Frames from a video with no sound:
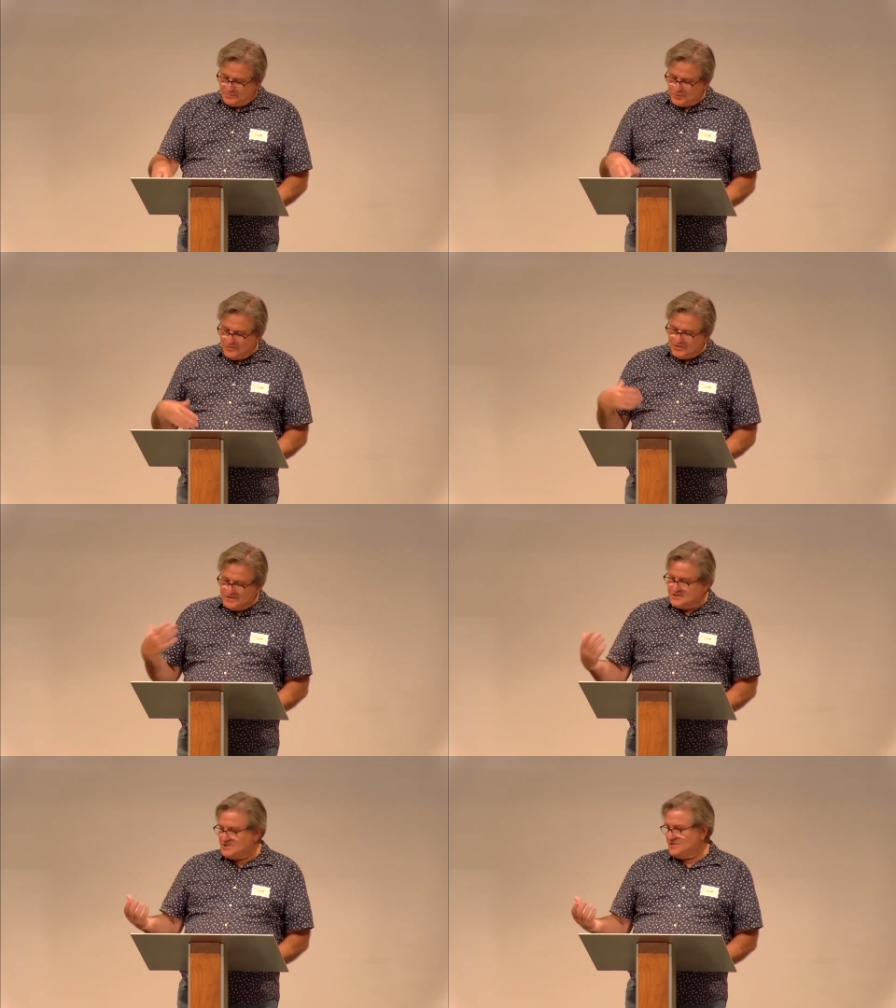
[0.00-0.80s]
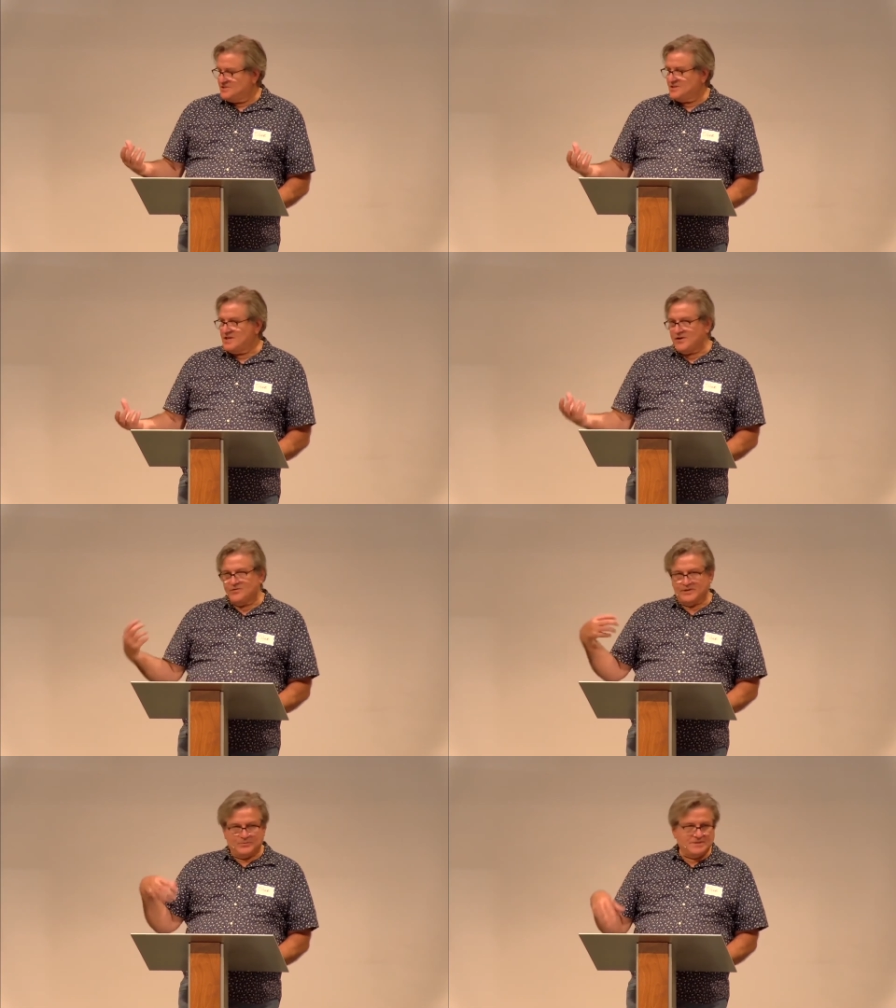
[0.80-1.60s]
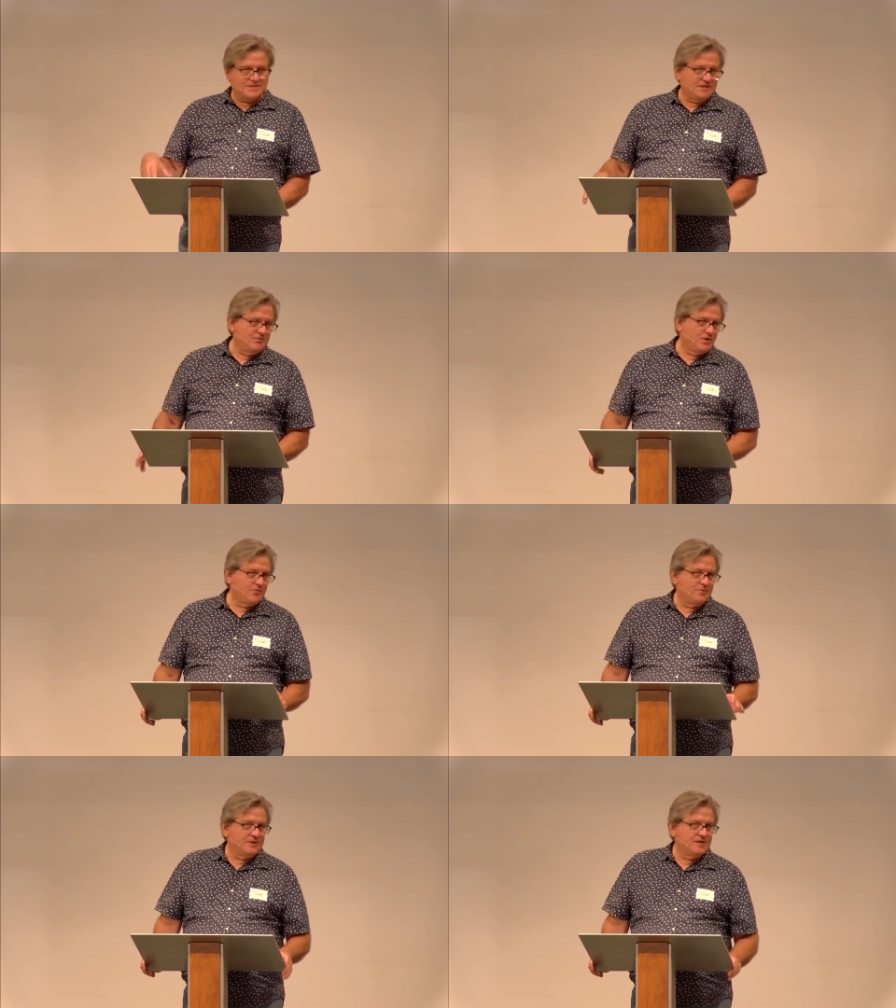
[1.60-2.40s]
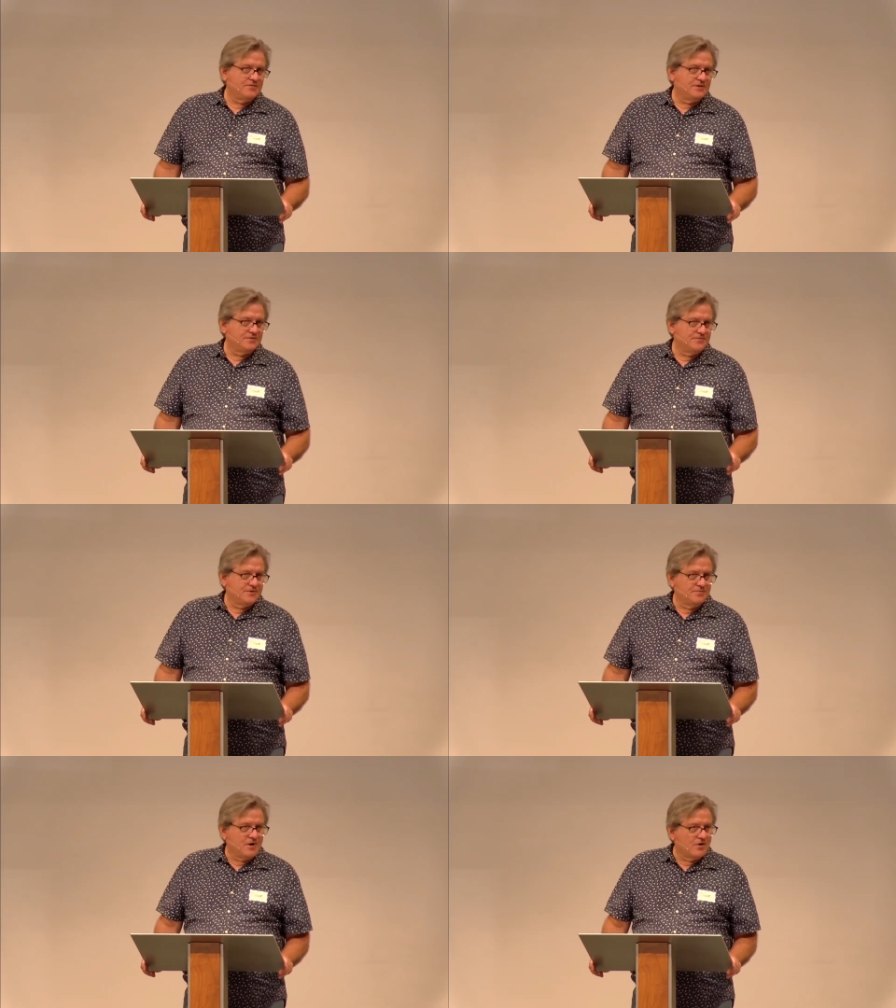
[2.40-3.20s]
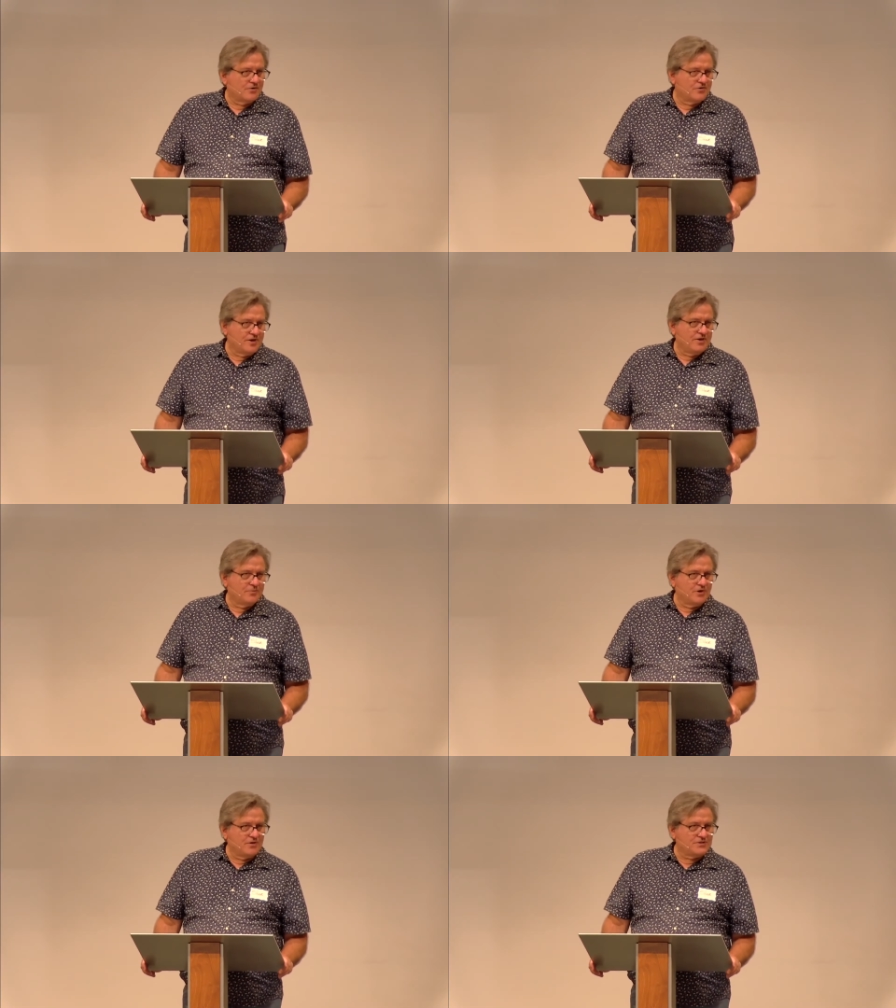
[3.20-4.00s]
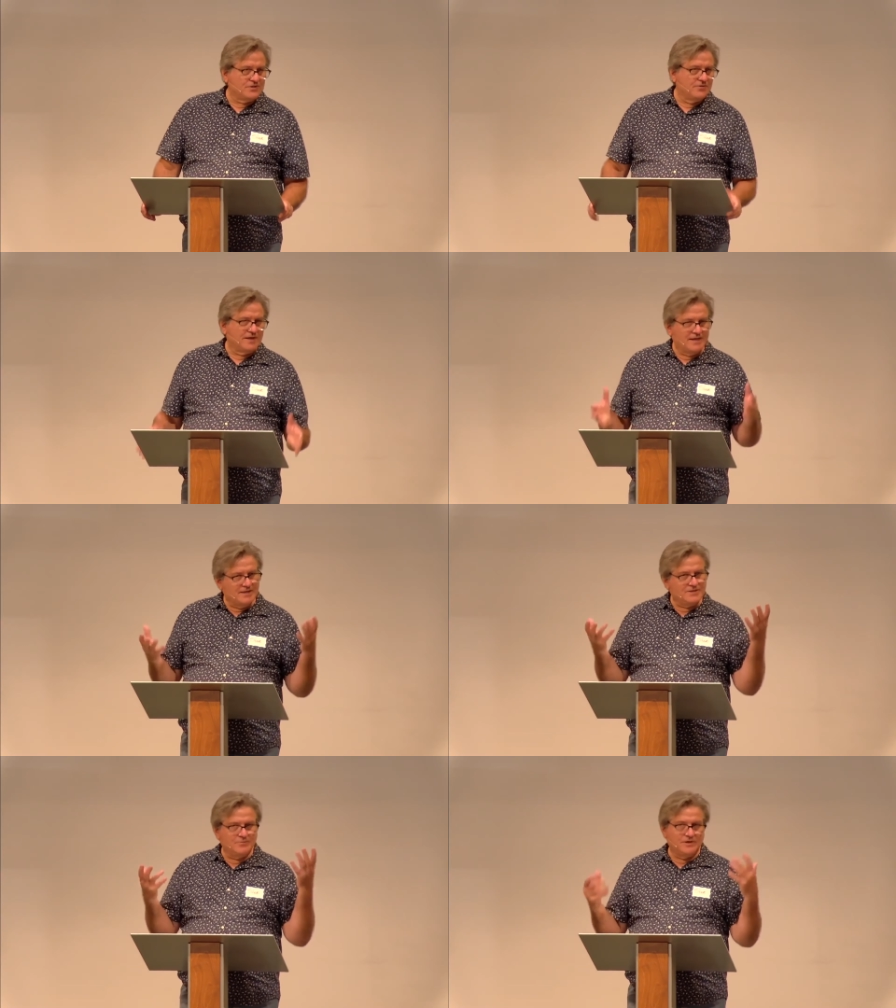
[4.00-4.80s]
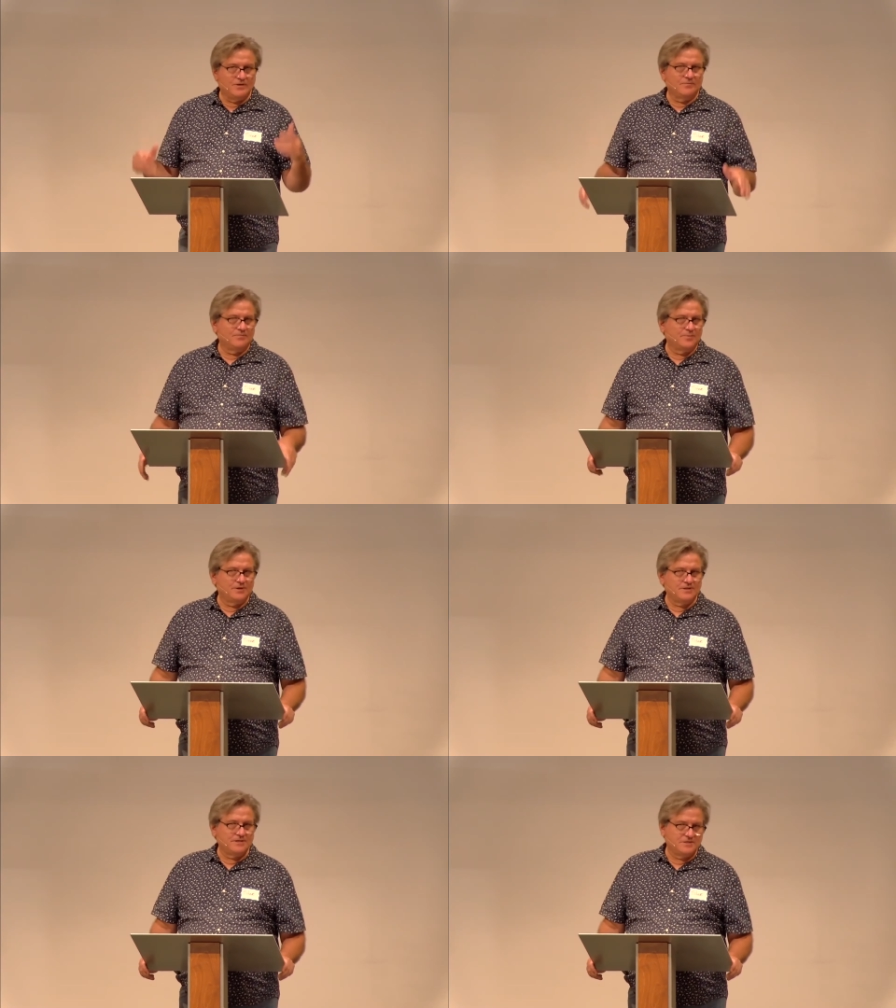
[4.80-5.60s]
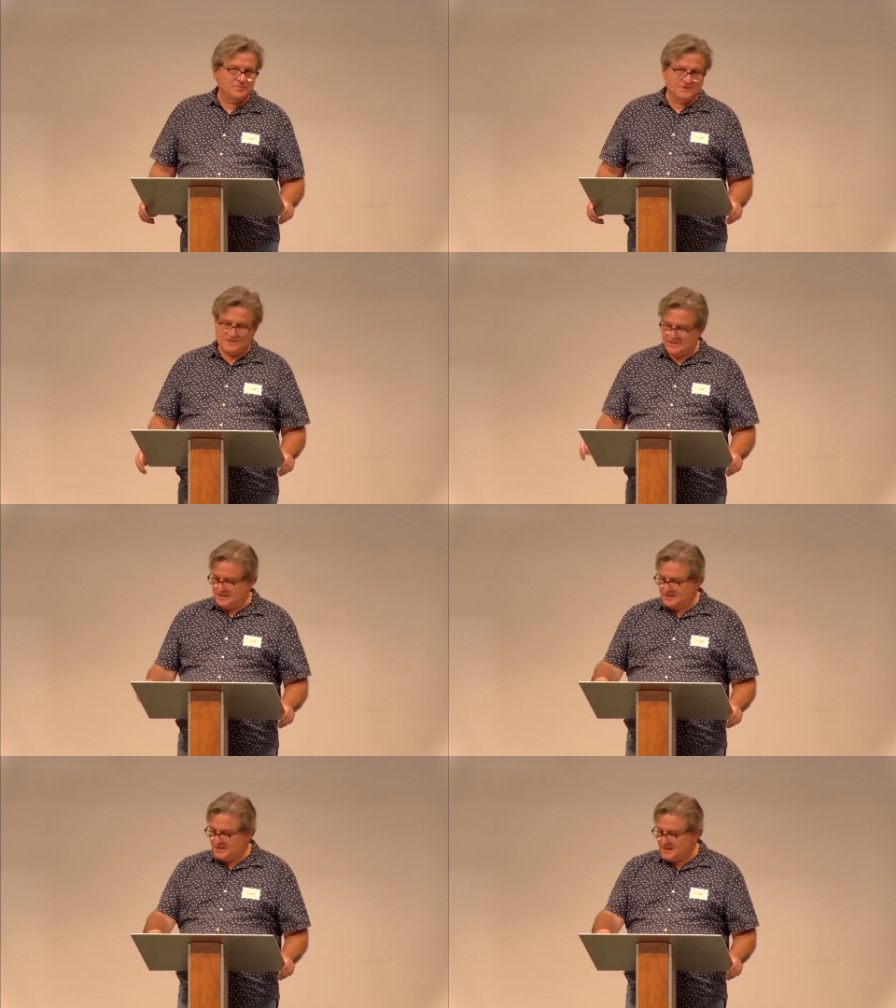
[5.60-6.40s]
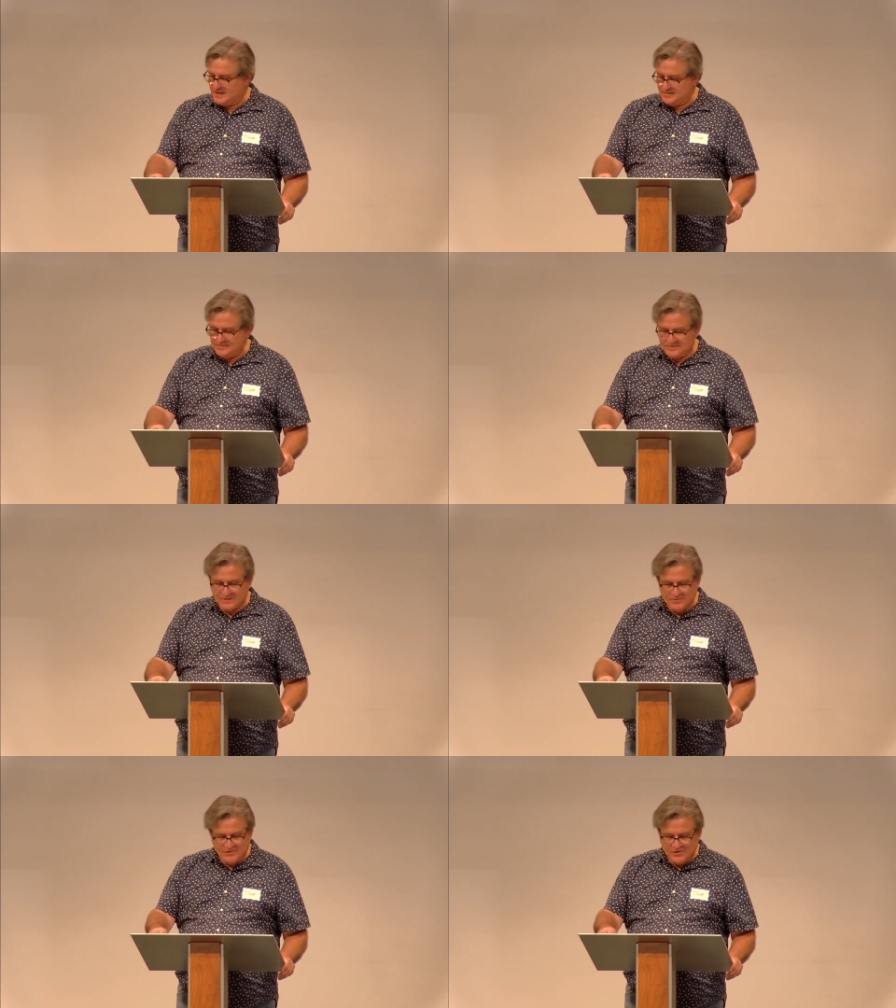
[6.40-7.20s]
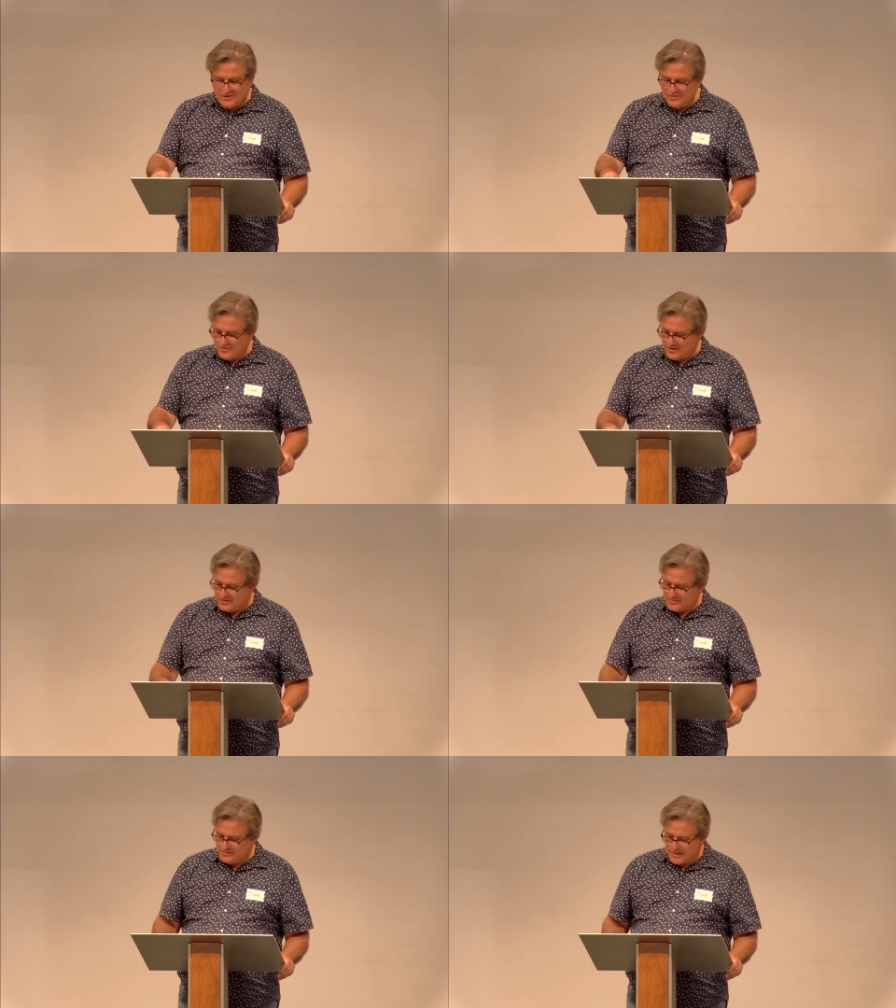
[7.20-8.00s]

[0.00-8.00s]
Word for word: The privilege to not only receive what we've been given from our Creator, but also, again, to be participants in it. Um, some of you know, our,